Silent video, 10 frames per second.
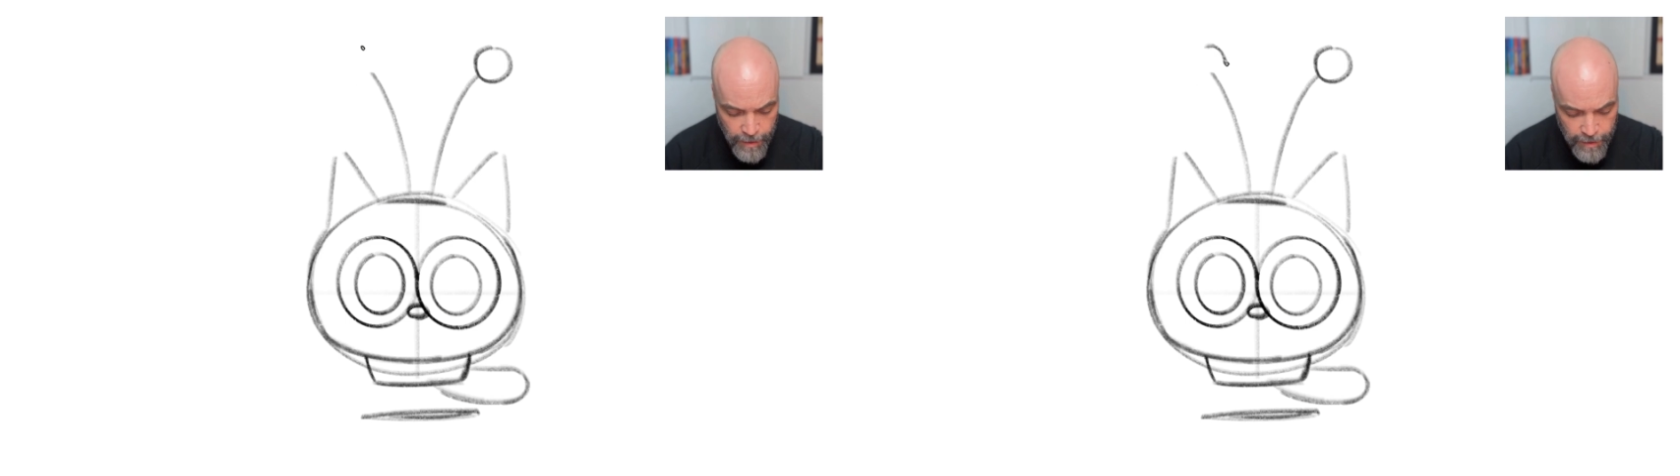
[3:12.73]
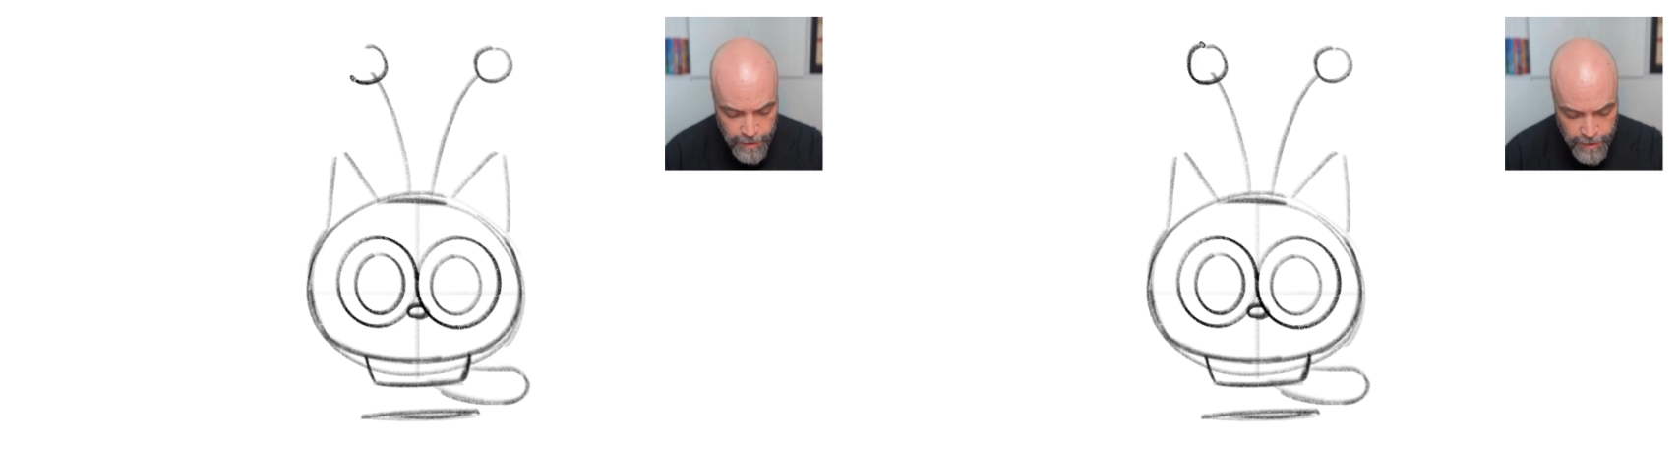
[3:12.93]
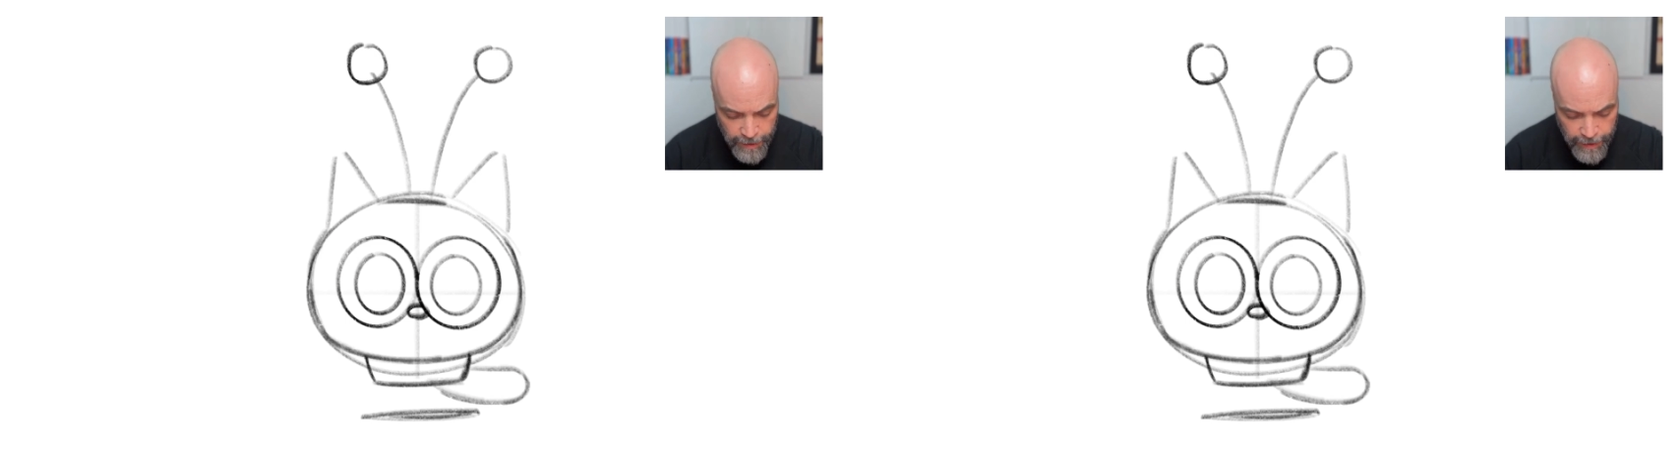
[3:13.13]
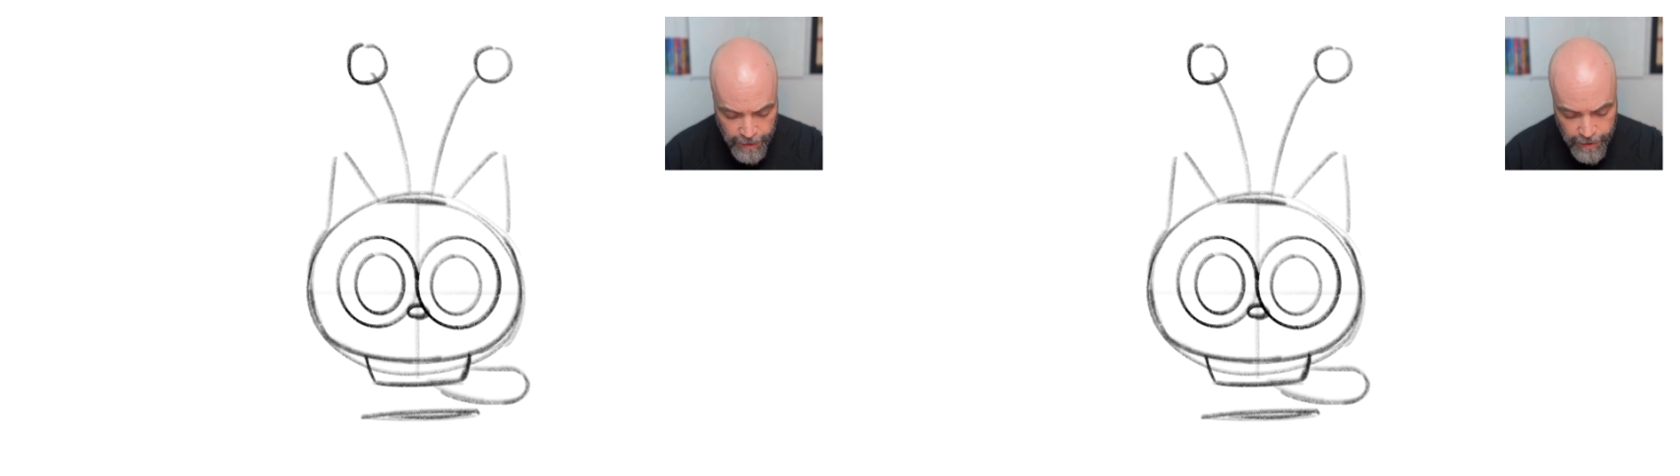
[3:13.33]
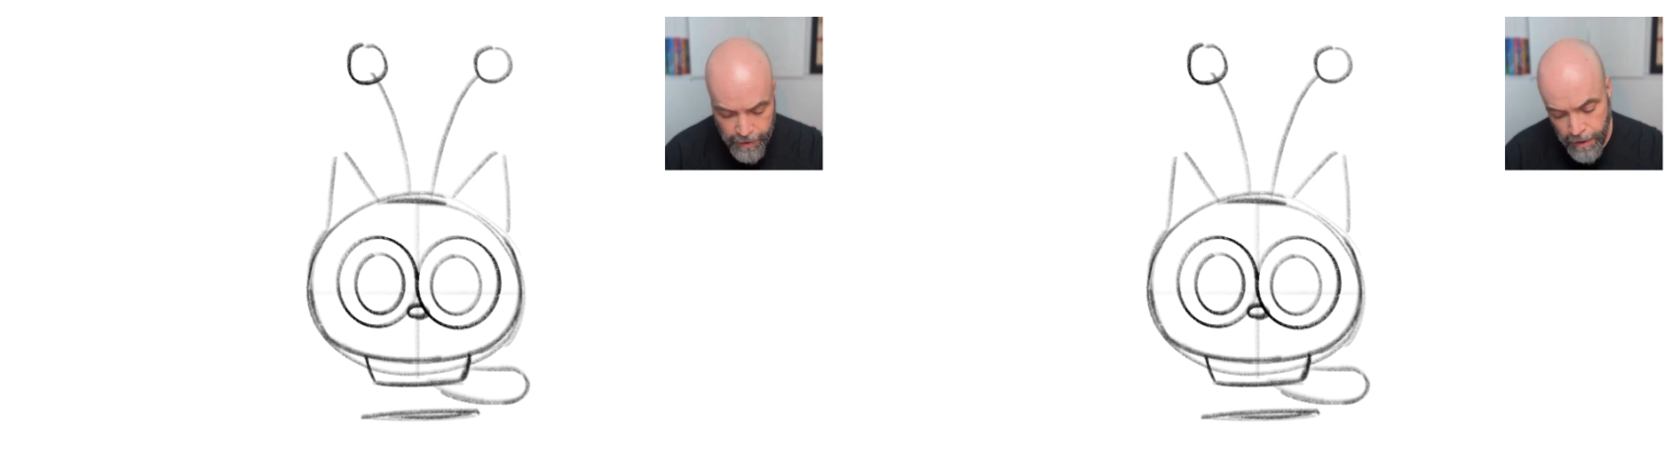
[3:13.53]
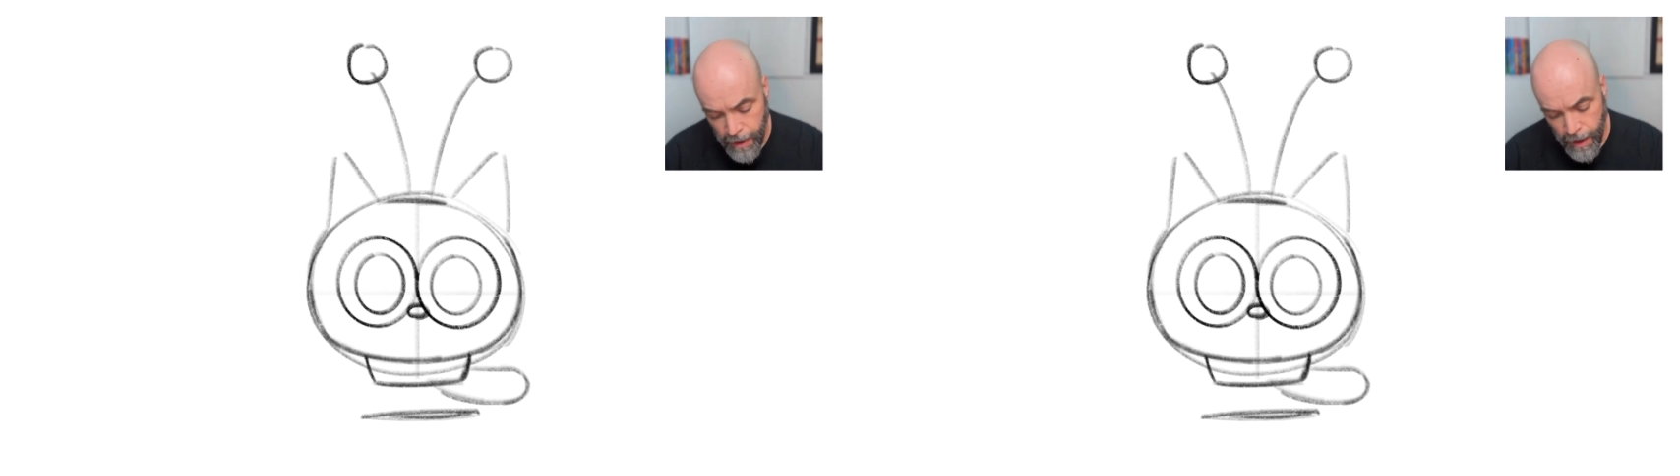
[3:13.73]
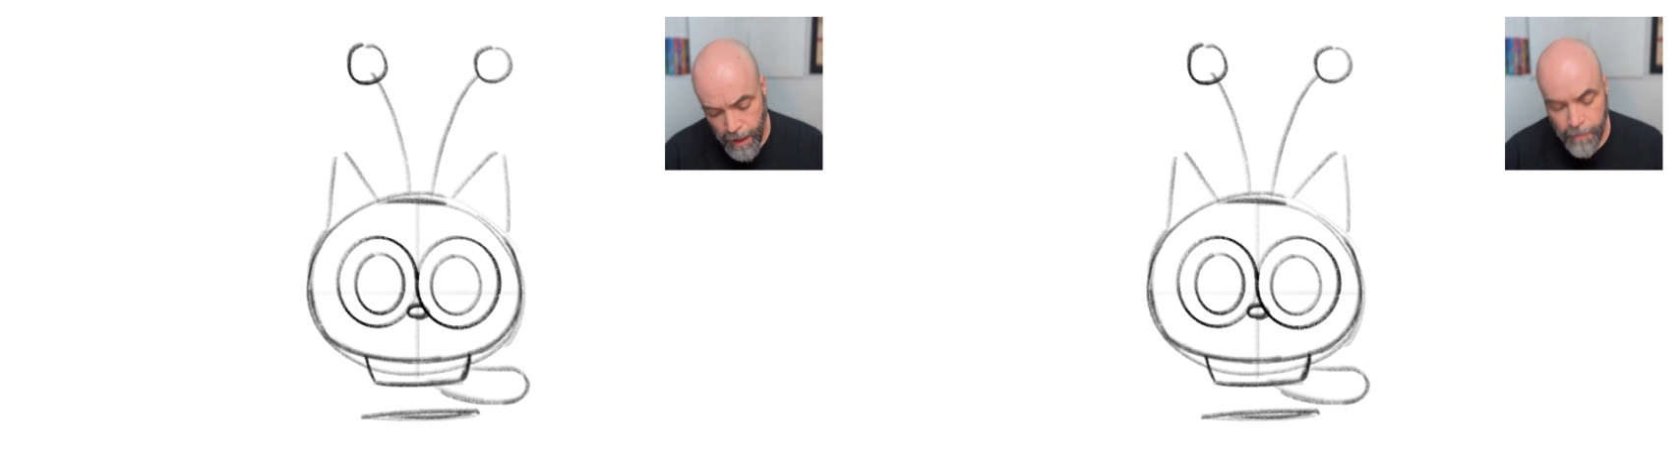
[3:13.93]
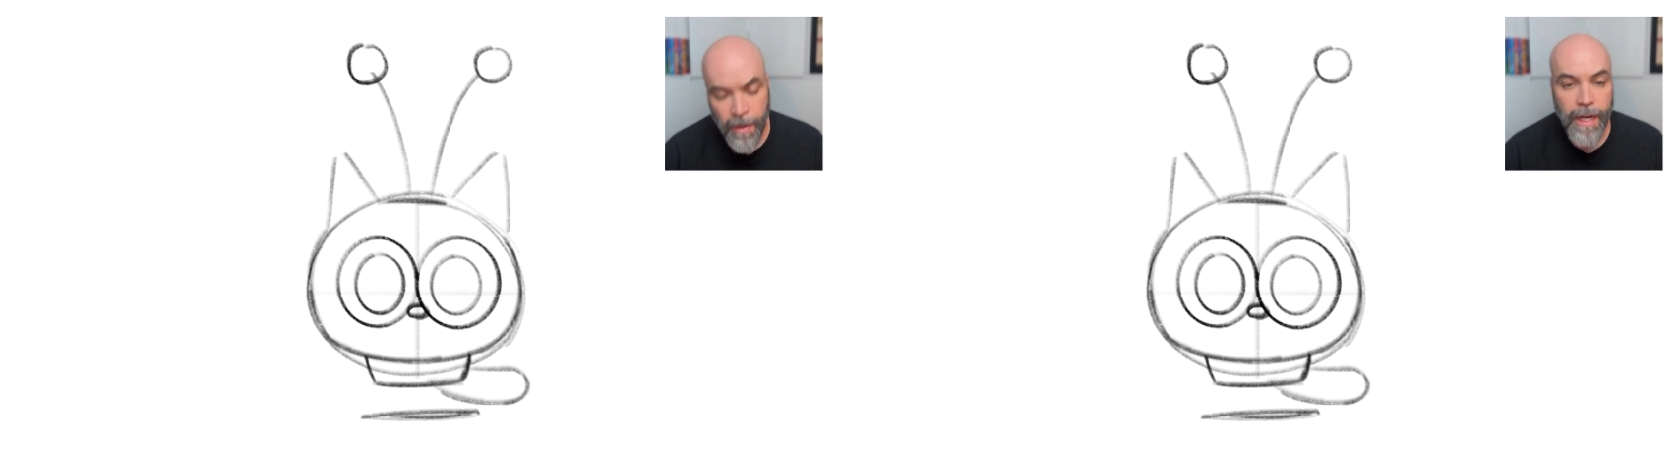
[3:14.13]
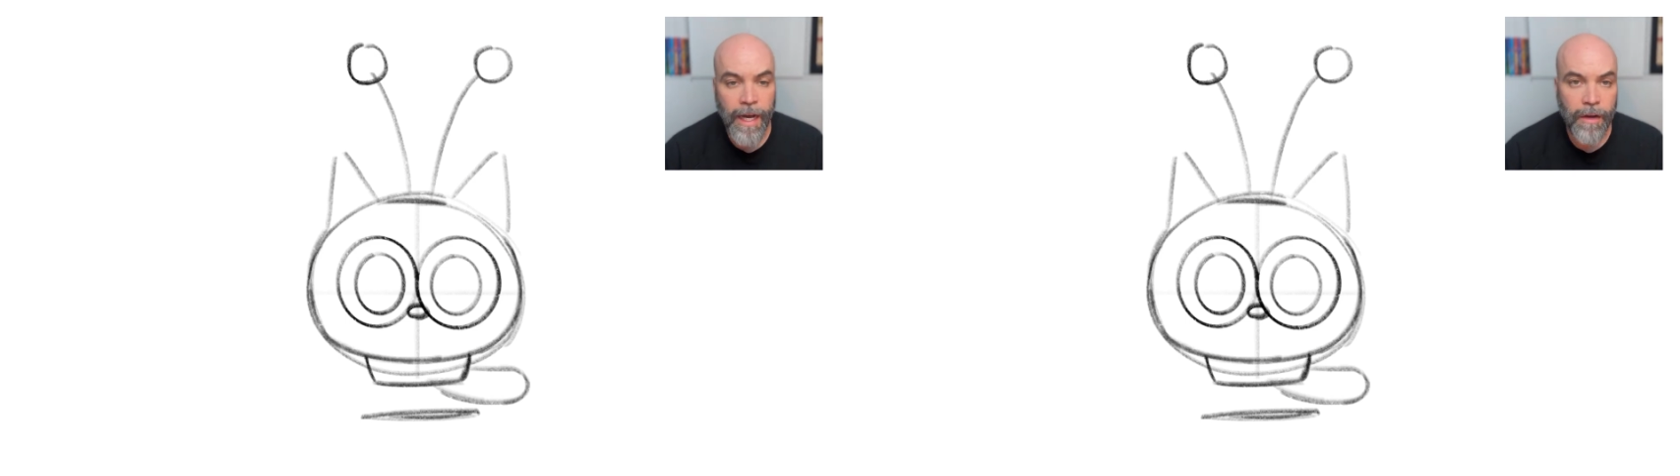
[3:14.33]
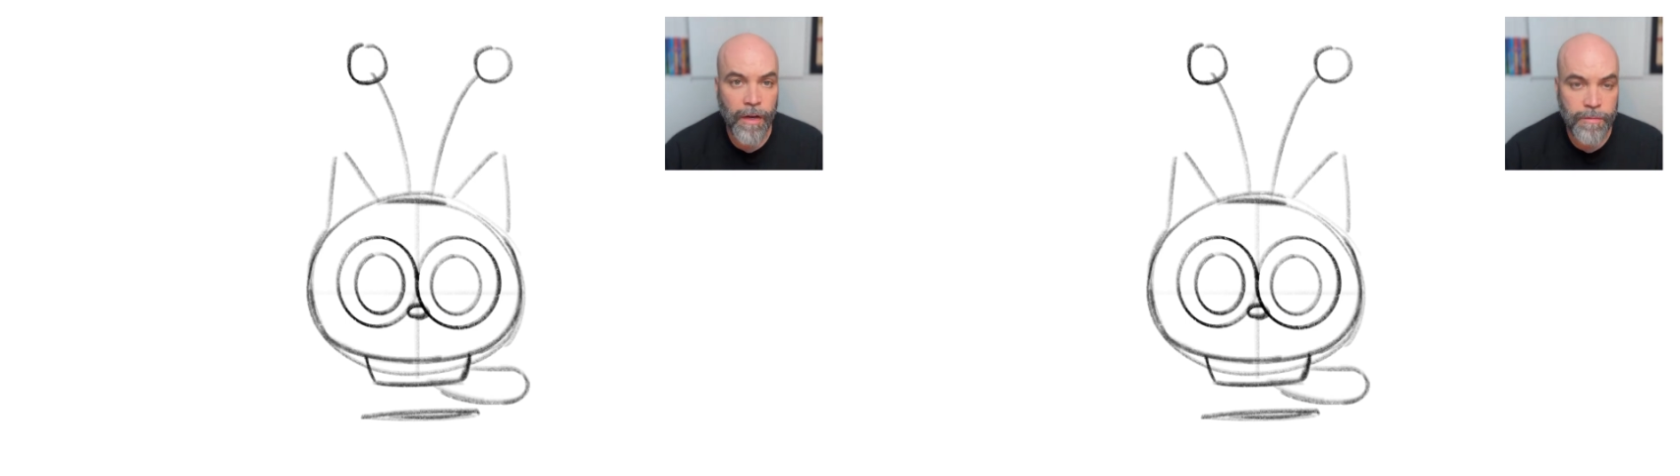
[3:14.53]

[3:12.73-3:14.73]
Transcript: Just like that. And right now I'm